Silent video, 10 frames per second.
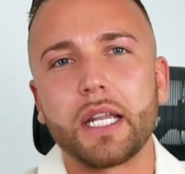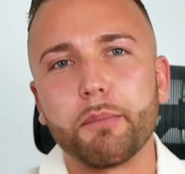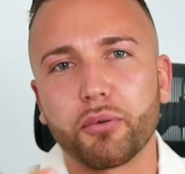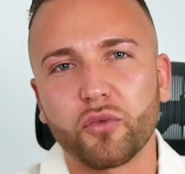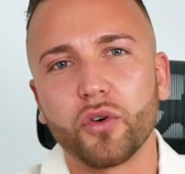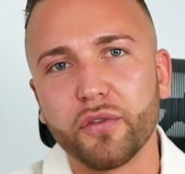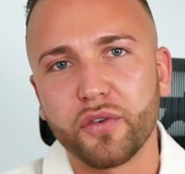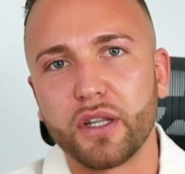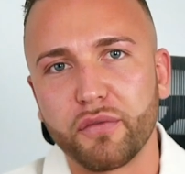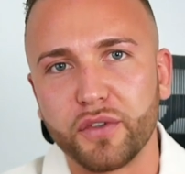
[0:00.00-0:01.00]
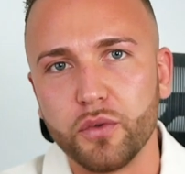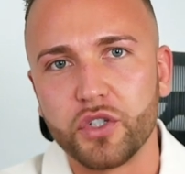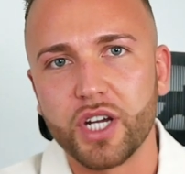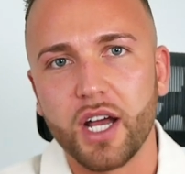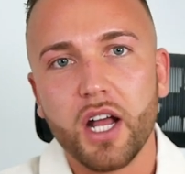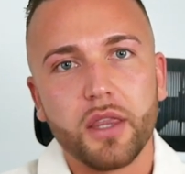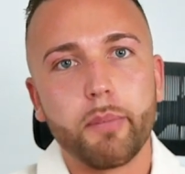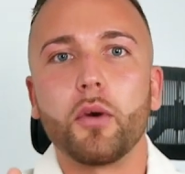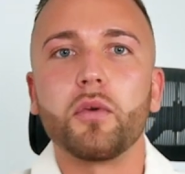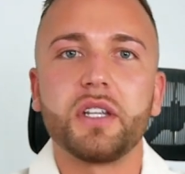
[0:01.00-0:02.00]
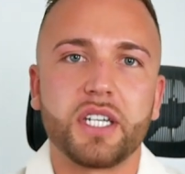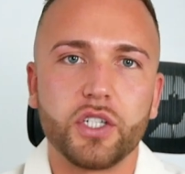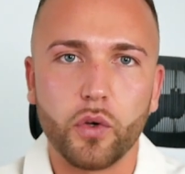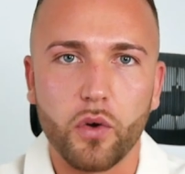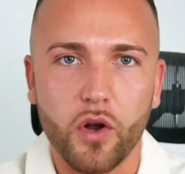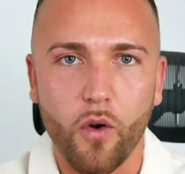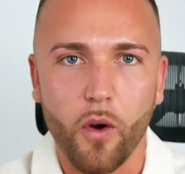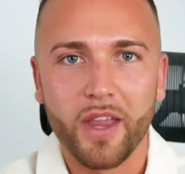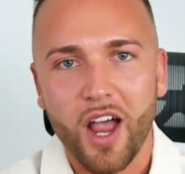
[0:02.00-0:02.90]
improve for the future. The ball is in your court.